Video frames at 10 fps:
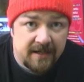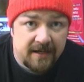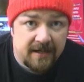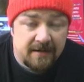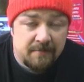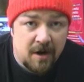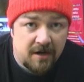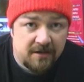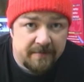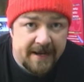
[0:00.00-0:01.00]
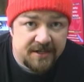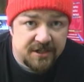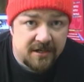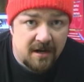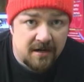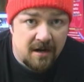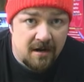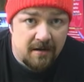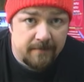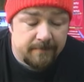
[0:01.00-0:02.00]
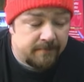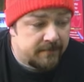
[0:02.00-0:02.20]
Modelermagic.com.